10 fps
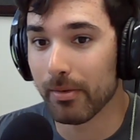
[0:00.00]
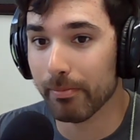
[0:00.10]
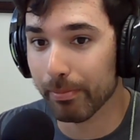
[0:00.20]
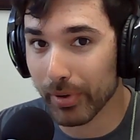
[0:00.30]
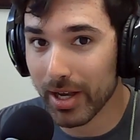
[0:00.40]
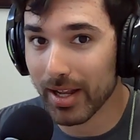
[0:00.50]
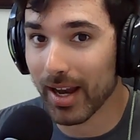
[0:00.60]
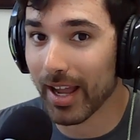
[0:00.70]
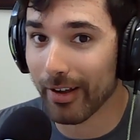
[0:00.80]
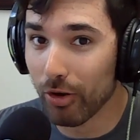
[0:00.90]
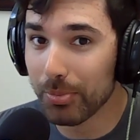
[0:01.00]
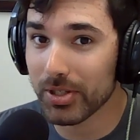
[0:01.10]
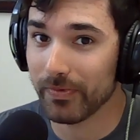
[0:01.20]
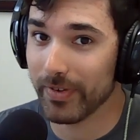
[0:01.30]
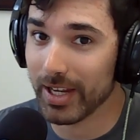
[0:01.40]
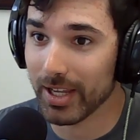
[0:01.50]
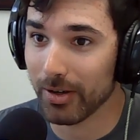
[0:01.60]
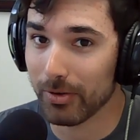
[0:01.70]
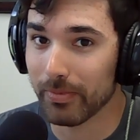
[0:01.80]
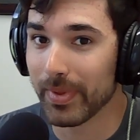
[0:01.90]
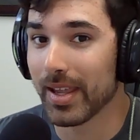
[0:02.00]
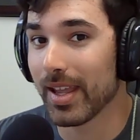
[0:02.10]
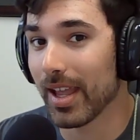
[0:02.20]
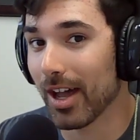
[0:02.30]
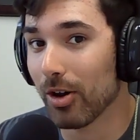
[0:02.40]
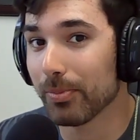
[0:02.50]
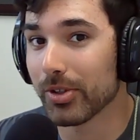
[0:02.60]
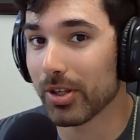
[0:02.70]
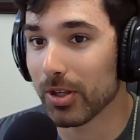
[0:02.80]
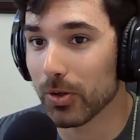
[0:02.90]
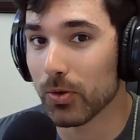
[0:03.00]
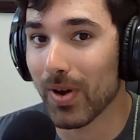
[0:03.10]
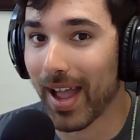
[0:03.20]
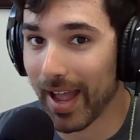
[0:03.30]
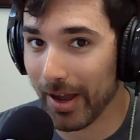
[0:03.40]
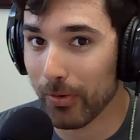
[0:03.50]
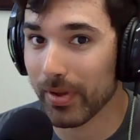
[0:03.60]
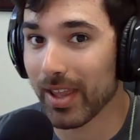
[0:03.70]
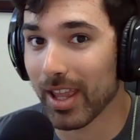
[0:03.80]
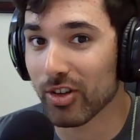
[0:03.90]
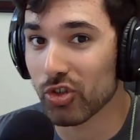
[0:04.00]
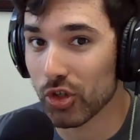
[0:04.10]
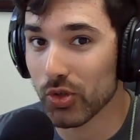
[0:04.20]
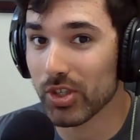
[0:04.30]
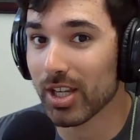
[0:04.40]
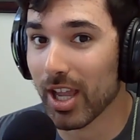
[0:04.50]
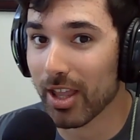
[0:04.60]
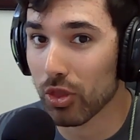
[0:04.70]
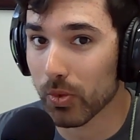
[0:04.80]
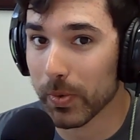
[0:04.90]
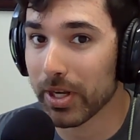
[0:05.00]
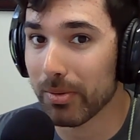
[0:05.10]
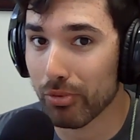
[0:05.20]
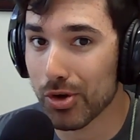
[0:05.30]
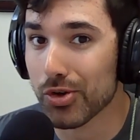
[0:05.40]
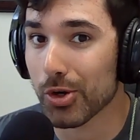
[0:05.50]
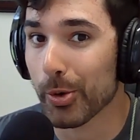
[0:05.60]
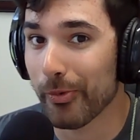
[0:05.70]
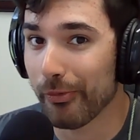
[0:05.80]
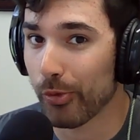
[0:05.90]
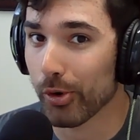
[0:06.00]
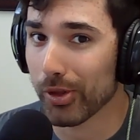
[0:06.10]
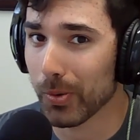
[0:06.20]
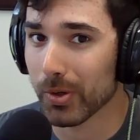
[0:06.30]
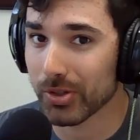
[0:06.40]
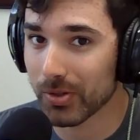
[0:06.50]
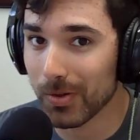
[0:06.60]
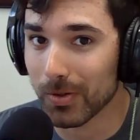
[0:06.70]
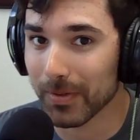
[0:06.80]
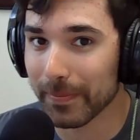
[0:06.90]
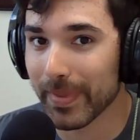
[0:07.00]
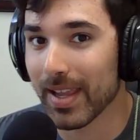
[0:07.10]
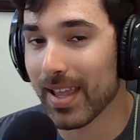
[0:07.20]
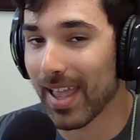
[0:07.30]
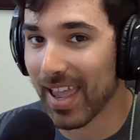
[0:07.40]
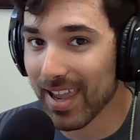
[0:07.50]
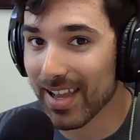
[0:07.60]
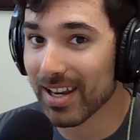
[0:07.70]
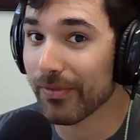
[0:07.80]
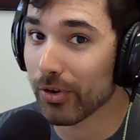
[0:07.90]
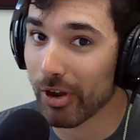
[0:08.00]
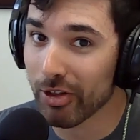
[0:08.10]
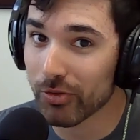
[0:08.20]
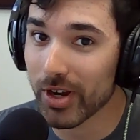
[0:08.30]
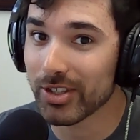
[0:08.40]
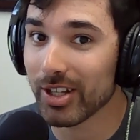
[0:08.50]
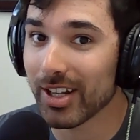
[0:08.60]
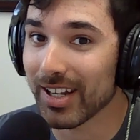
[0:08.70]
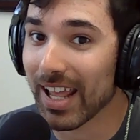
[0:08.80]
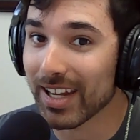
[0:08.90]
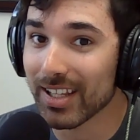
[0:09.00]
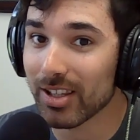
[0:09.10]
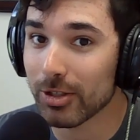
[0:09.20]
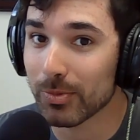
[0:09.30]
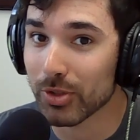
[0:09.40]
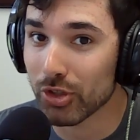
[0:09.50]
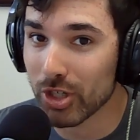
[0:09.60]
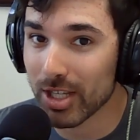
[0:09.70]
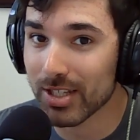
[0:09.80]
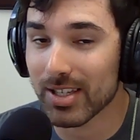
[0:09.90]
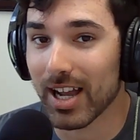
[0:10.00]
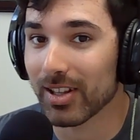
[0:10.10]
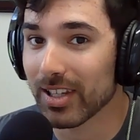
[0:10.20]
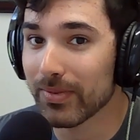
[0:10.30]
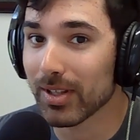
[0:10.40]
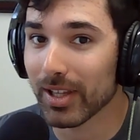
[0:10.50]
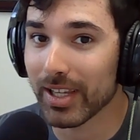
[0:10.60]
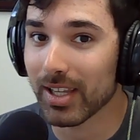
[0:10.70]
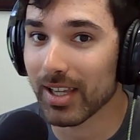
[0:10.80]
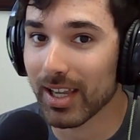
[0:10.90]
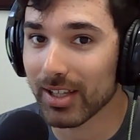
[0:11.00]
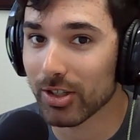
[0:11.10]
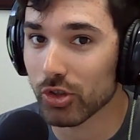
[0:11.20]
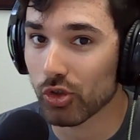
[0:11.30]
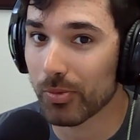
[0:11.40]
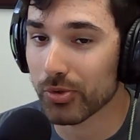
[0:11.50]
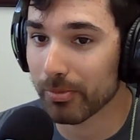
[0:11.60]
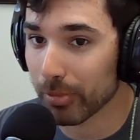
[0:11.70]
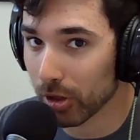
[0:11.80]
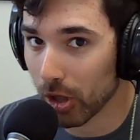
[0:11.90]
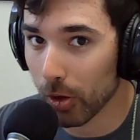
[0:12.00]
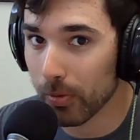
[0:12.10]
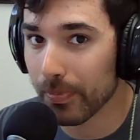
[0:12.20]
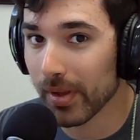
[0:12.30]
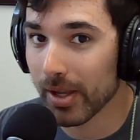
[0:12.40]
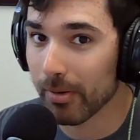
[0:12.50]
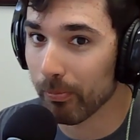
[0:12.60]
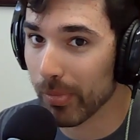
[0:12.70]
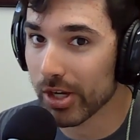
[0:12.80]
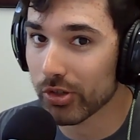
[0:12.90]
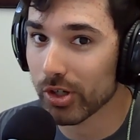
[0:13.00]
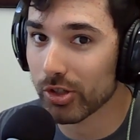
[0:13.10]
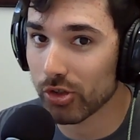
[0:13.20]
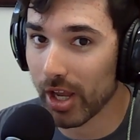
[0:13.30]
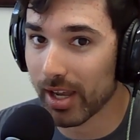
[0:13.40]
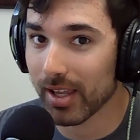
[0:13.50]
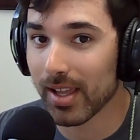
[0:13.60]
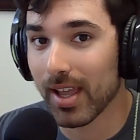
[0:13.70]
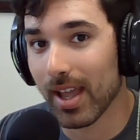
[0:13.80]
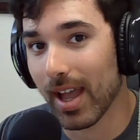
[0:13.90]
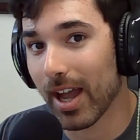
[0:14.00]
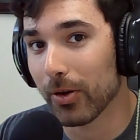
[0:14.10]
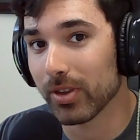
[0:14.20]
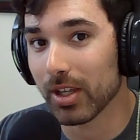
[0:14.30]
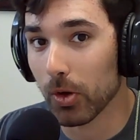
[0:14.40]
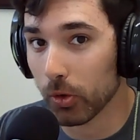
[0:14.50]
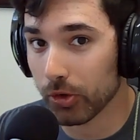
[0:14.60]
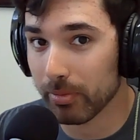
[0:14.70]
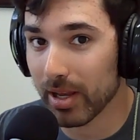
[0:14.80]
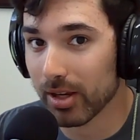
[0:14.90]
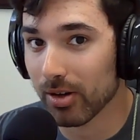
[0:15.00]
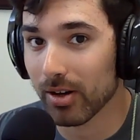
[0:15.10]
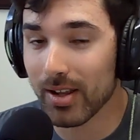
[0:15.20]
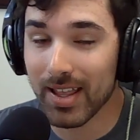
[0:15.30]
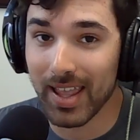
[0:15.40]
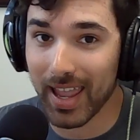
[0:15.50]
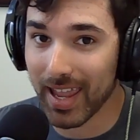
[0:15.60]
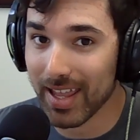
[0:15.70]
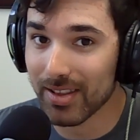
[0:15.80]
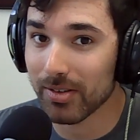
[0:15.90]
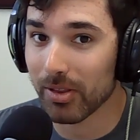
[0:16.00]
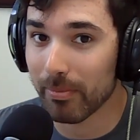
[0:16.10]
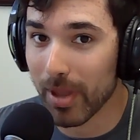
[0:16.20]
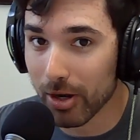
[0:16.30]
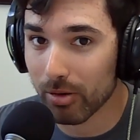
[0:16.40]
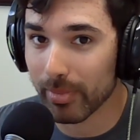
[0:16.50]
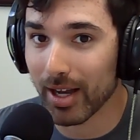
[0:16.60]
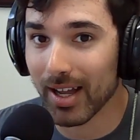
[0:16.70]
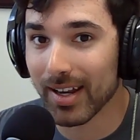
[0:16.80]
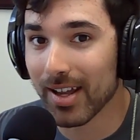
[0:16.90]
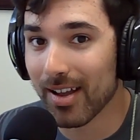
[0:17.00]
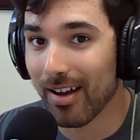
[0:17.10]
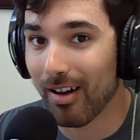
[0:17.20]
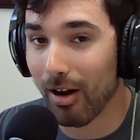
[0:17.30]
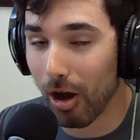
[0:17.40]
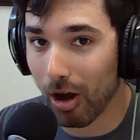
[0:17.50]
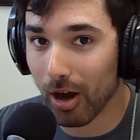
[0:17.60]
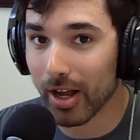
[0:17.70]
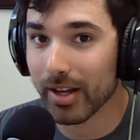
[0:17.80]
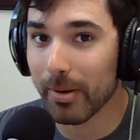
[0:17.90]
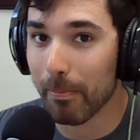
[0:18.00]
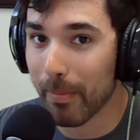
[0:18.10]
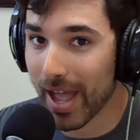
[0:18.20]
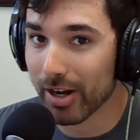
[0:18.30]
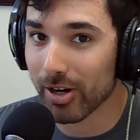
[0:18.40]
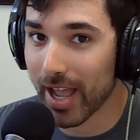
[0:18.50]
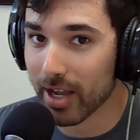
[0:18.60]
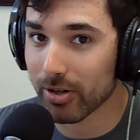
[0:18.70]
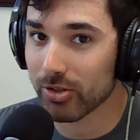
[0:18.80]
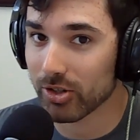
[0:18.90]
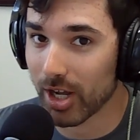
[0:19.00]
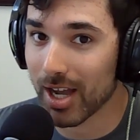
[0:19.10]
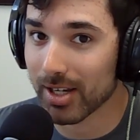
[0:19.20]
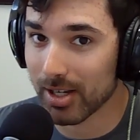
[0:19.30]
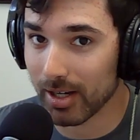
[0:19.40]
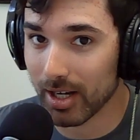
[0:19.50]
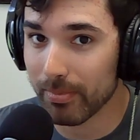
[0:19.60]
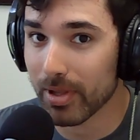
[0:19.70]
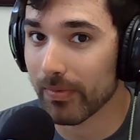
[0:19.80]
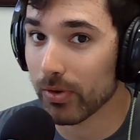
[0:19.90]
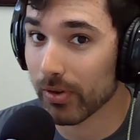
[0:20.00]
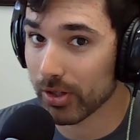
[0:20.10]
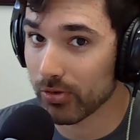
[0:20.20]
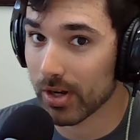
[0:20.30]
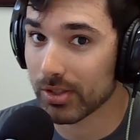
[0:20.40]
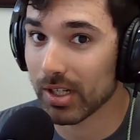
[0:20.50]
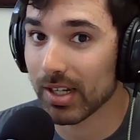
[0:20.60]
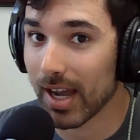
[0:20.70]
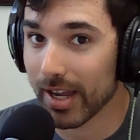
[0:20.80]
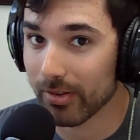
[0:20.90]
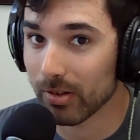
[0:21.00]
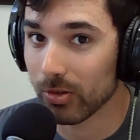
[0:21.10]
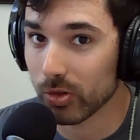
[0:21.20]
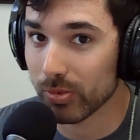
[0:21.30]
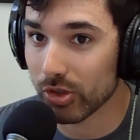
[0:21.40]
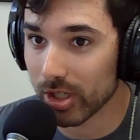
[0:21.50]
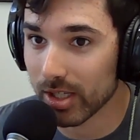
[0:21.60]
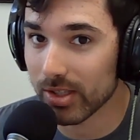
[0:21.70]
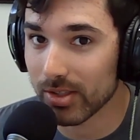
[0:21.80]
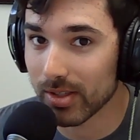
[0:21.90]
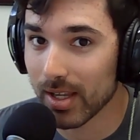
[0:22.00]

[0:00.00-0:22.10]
But I hope this video helped you out in choosing a 3D printer for your school. And if you're interested in any of these machines, I'll leave the link in the description below. Make sure to check out the Ultimaker and the MakerBot on matterhackers.com if you're interested in either of those machines.